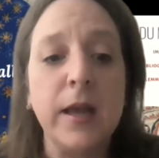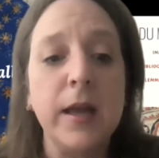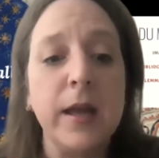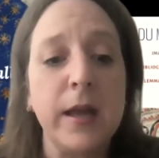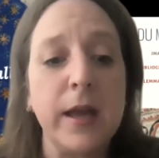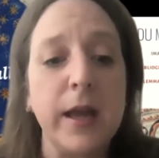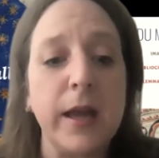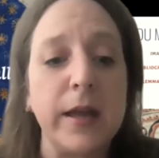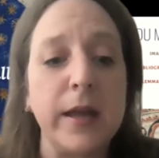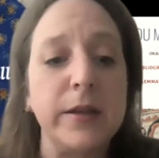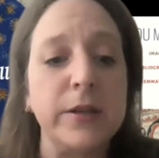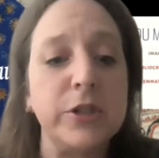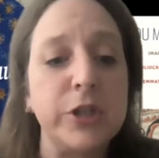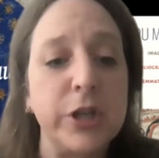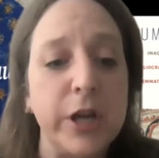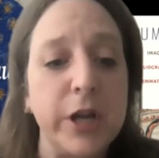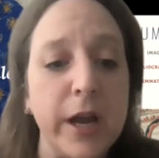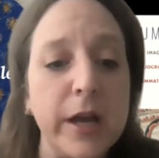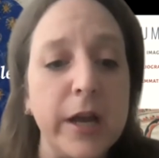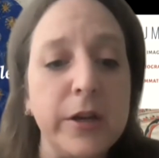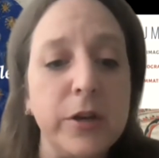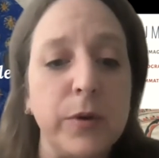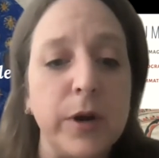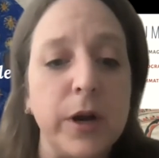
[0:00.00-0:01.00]
and
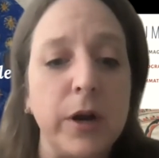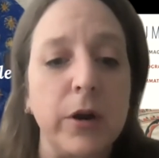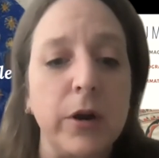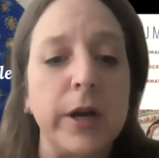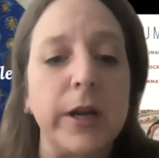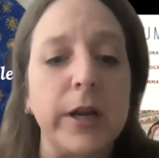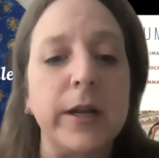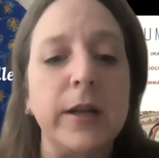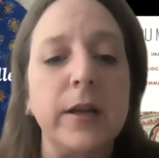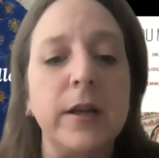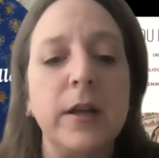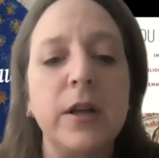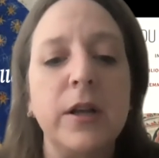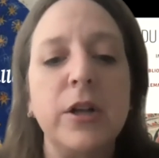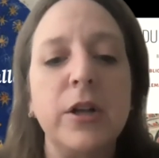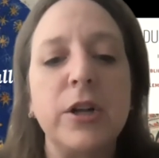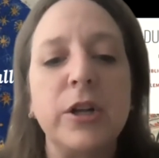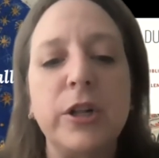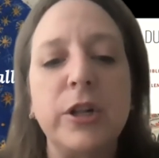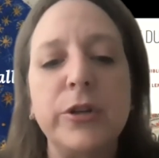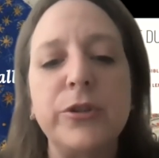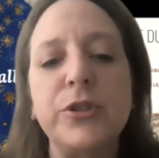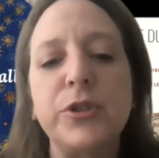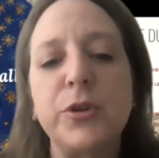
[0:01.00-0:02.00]
January,
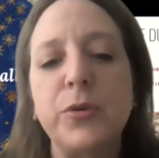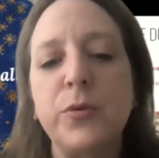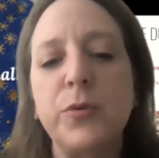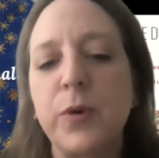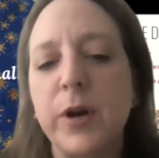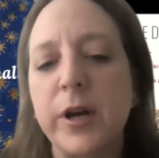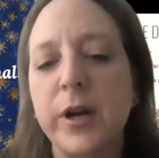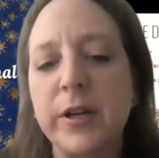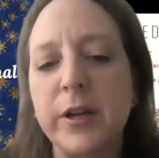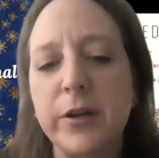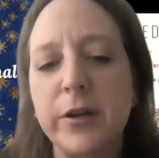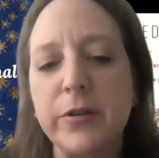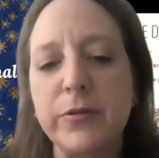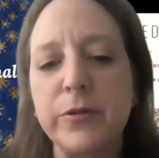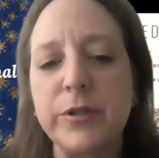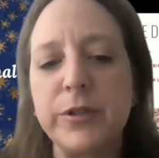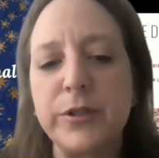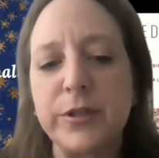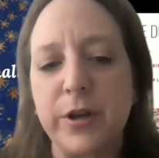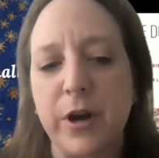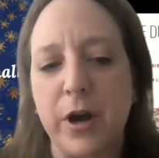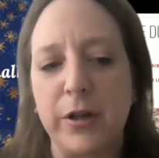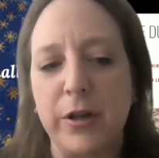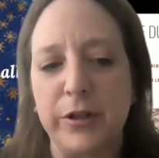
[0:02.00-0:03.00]
close to 100
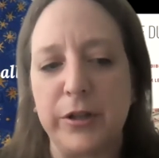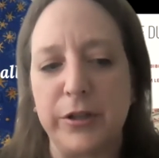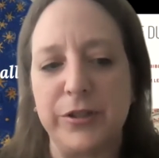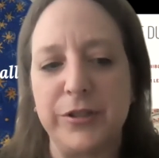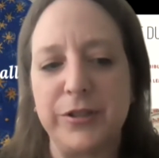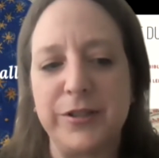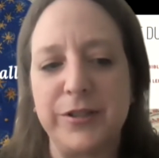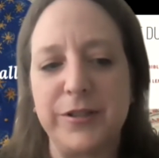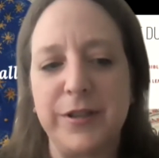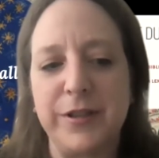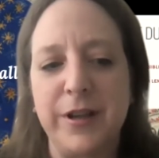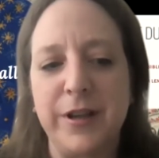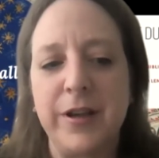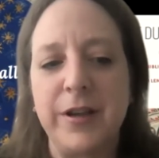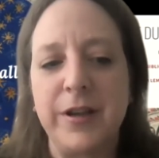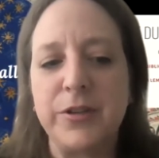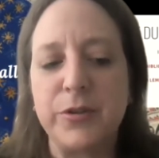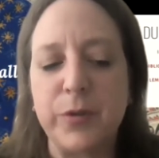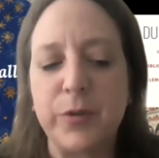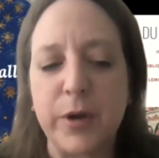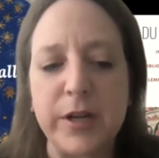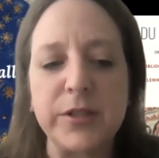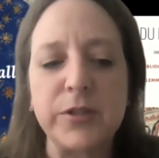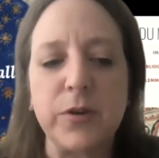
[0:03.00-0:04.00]
scholars
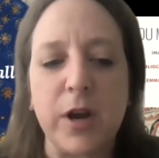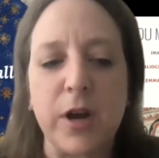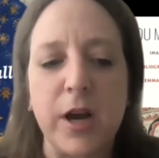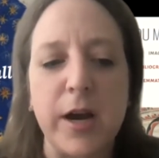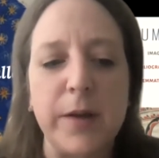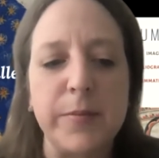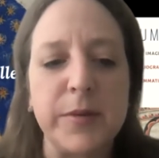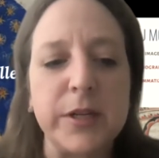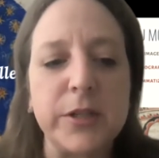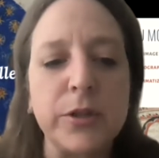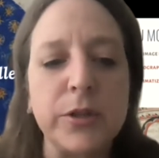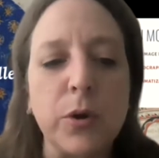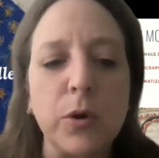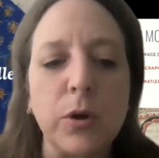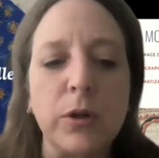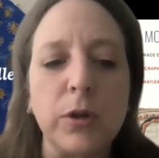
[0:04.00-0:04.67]
transcribed a total of